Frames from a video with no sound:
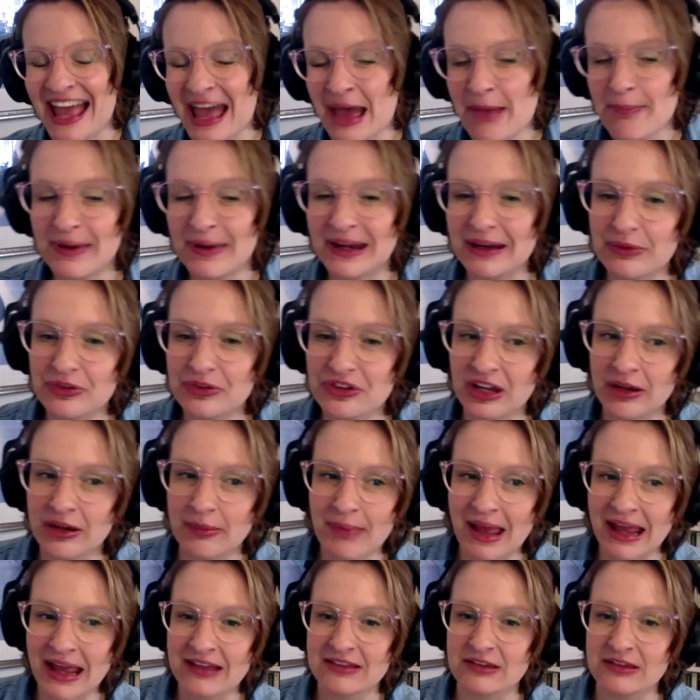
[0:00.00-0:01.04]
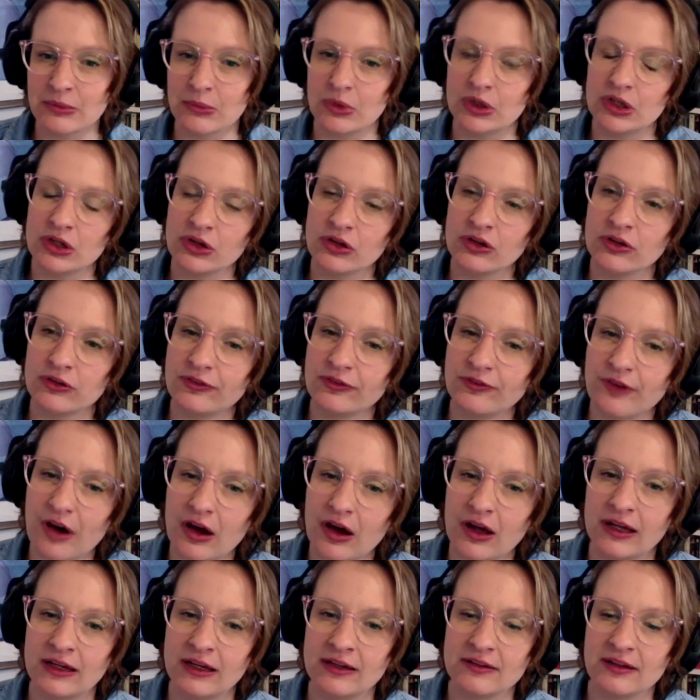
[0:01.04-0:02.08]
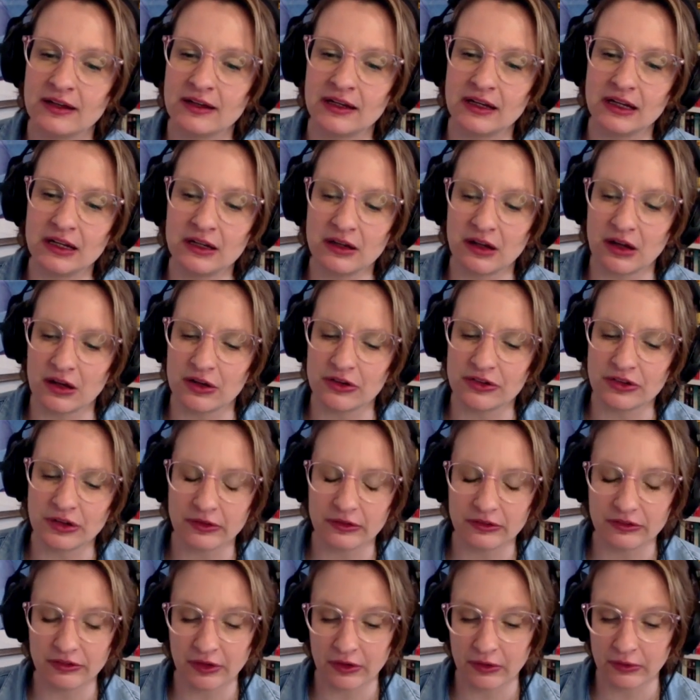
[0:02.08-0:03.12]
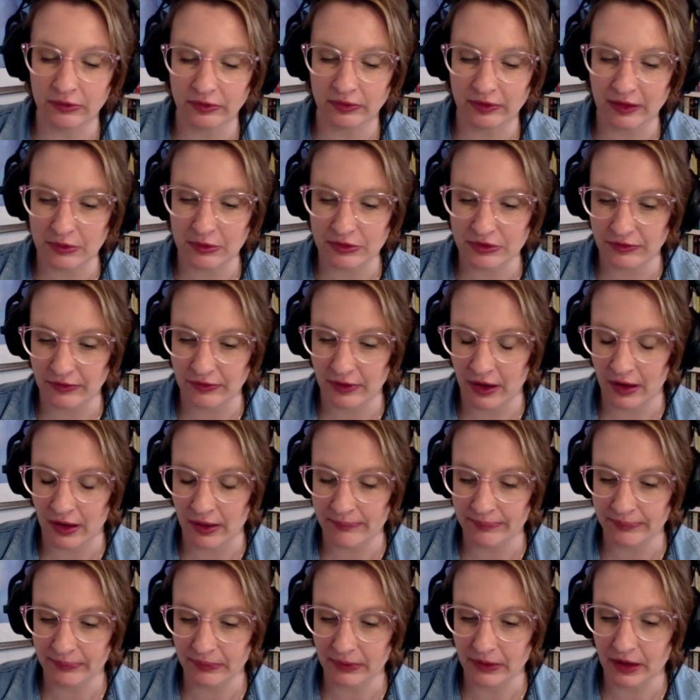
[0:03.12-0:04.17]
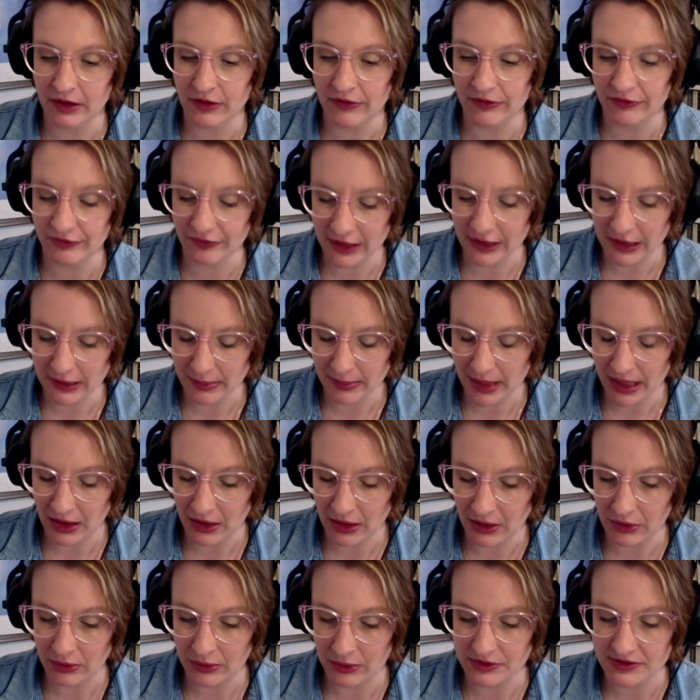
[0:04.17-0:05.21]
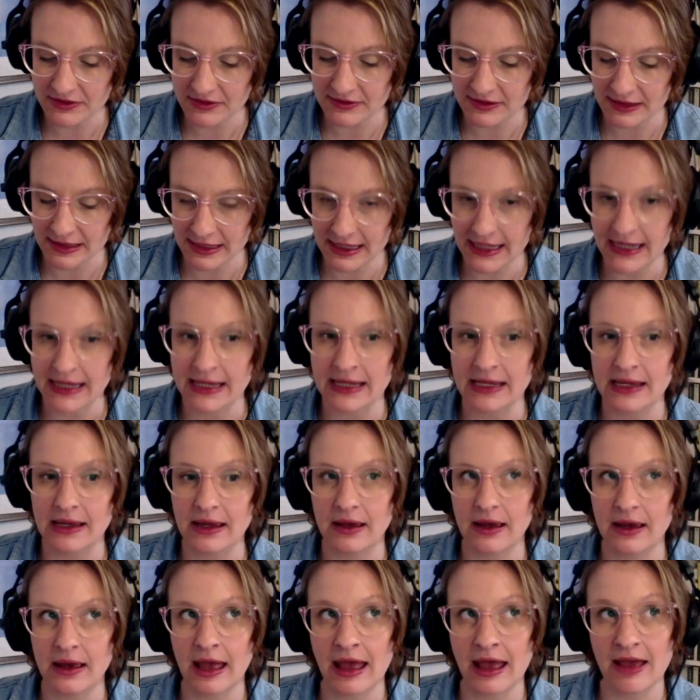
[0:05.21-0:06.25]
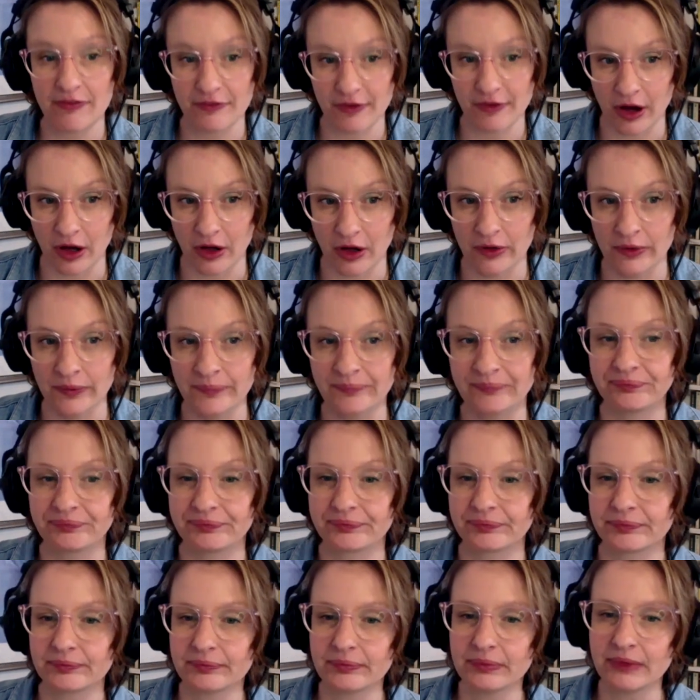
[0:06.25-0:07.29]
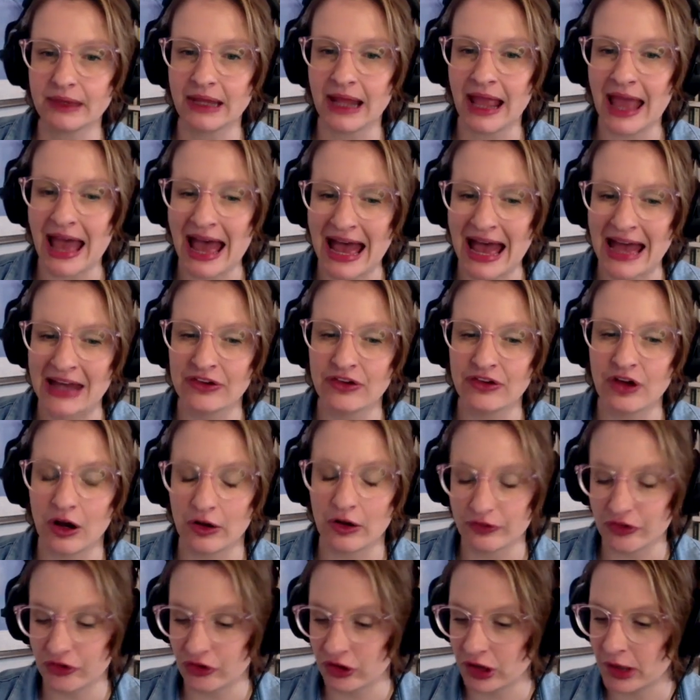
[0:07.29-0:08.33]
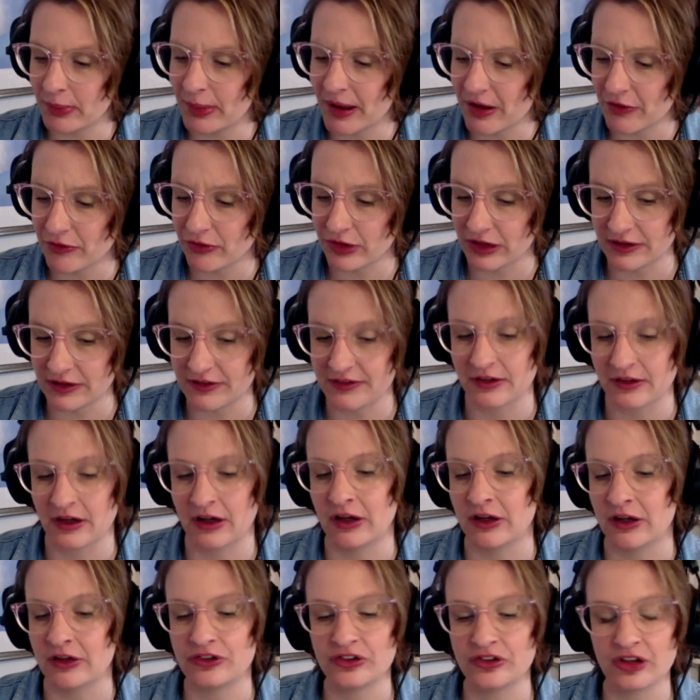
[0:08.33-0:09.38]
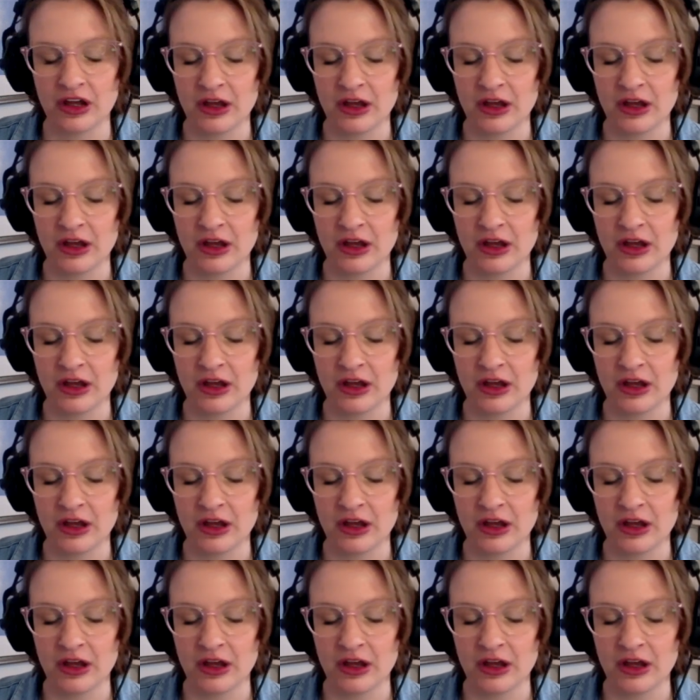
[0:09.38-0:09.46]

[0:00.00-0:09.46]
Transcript: but it was amazing what you could find. And, so there was a female CFO. And after doing a bit of research,